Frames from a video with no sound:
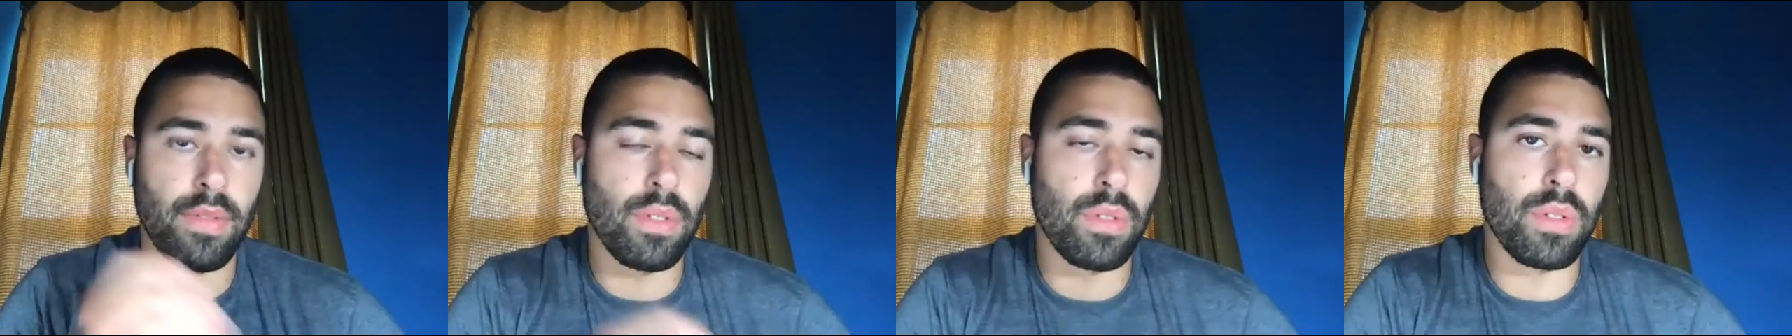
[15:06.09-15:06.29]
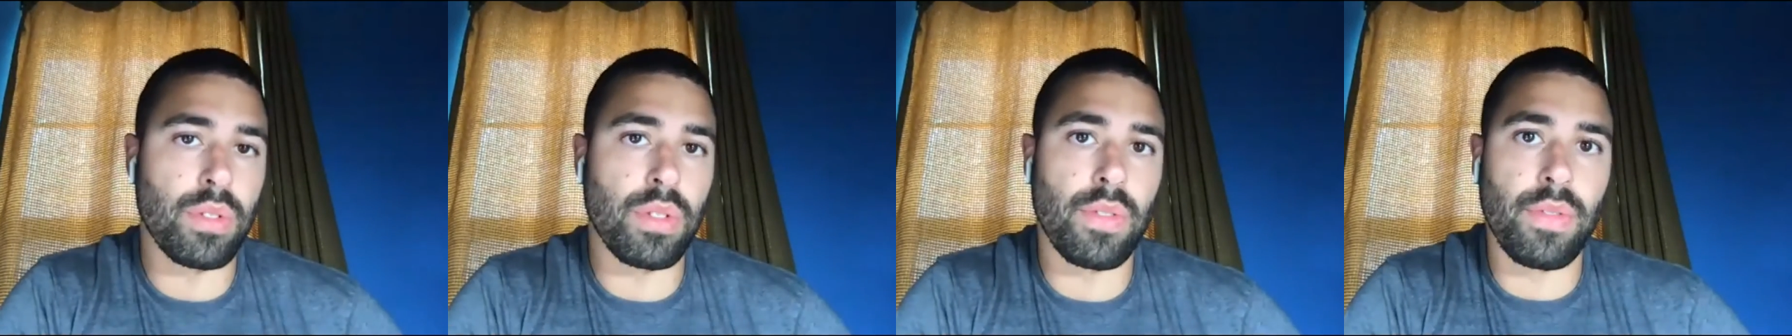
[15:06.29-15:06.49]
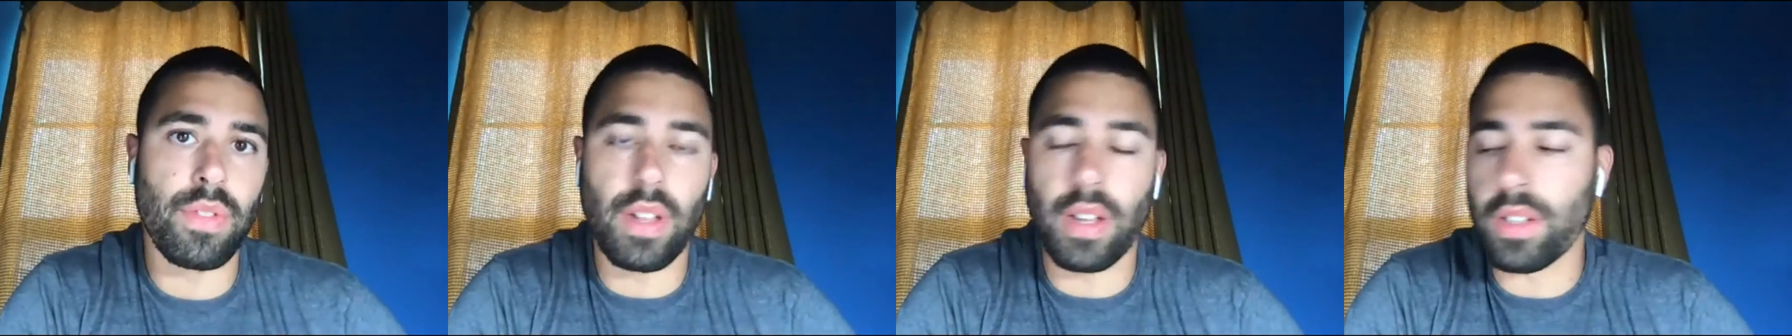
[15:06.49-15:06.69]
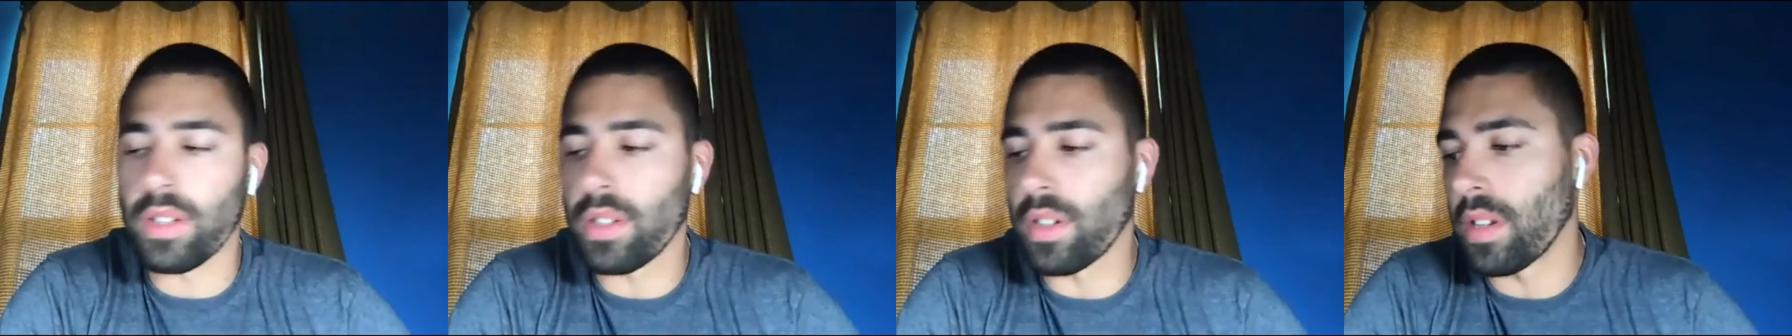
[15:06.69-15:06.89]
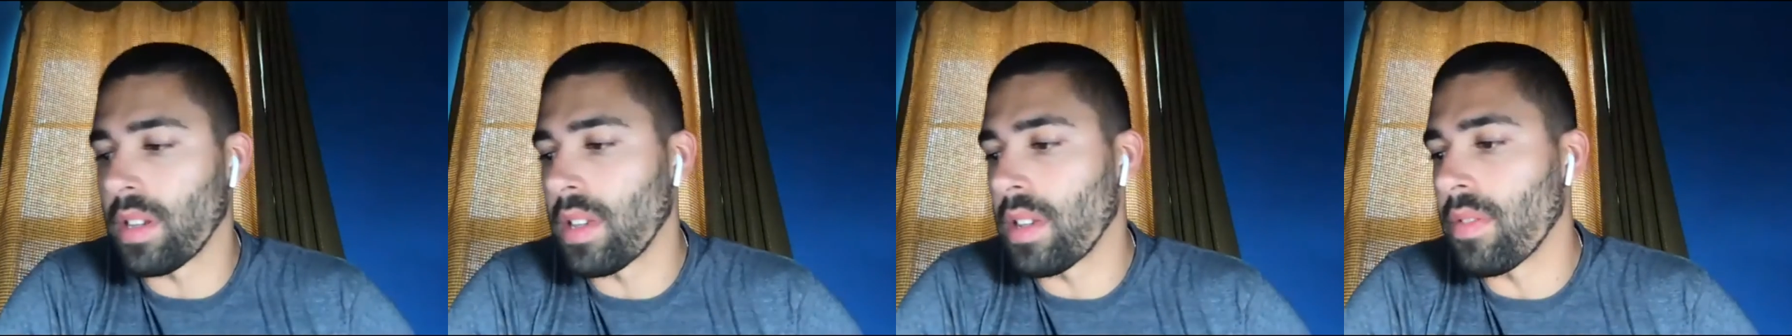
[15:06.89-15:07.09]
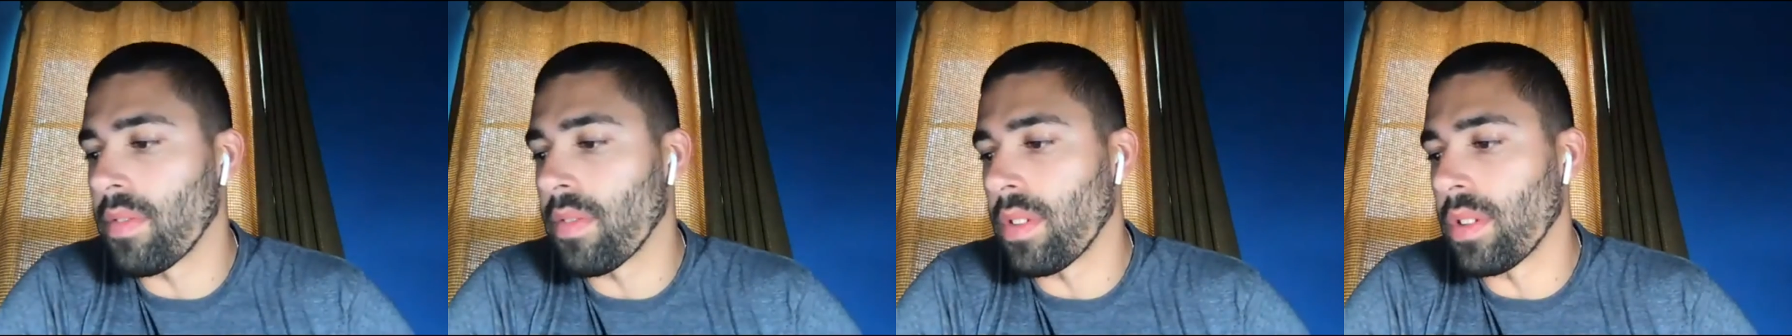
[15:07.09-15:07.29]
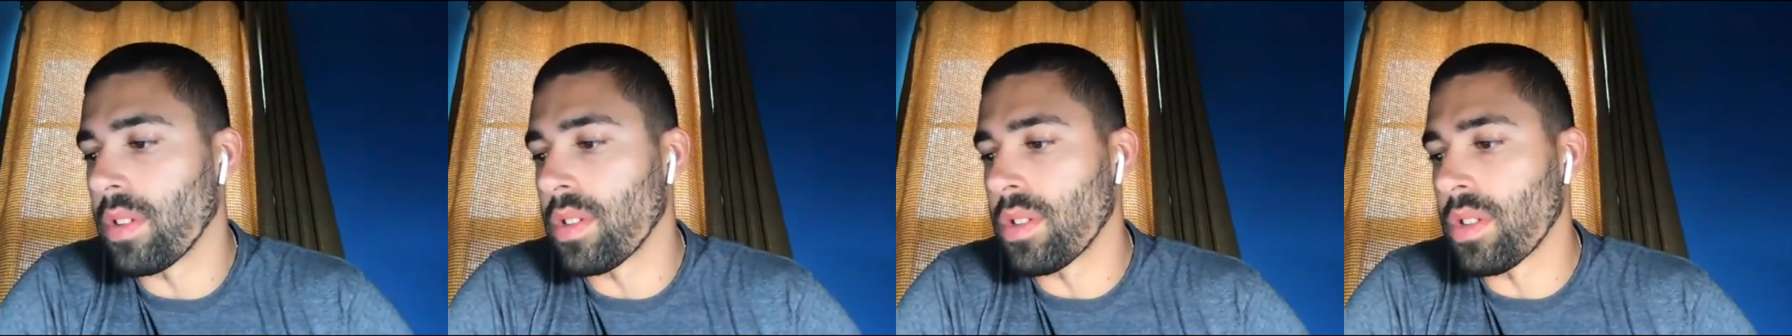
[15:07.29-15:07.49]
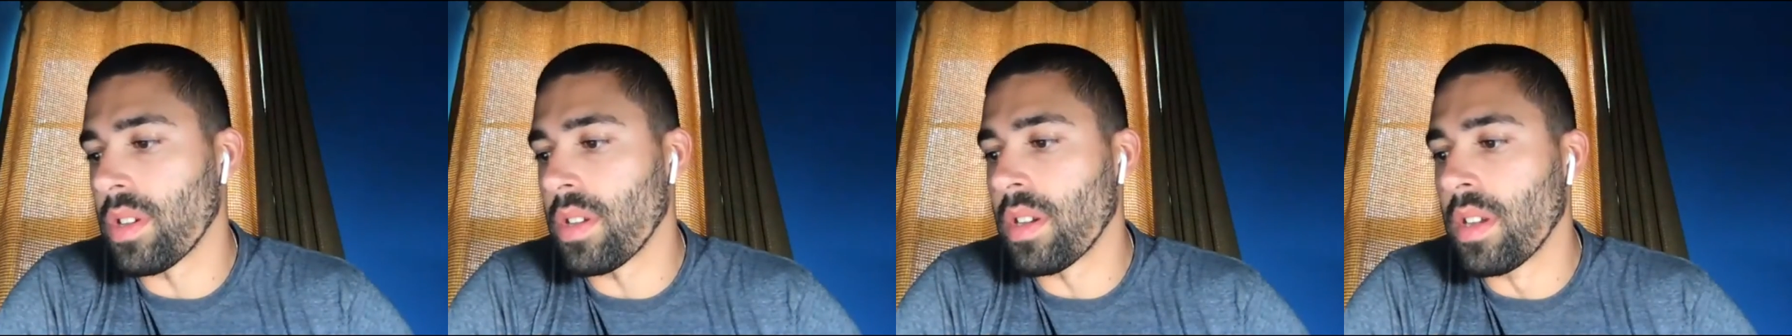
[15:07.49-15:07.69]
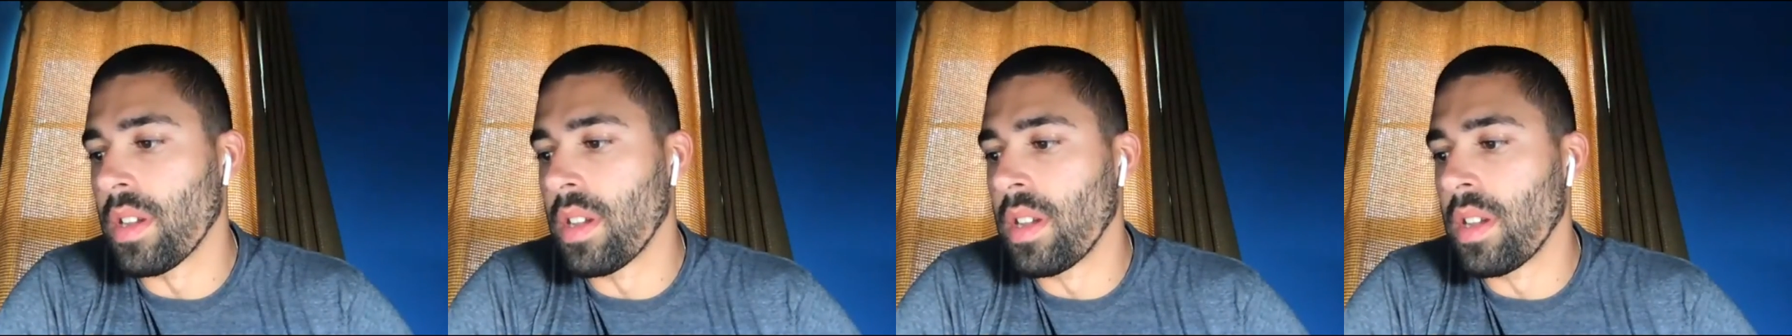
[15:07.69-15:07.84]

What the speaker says: dorsiflexion eversion.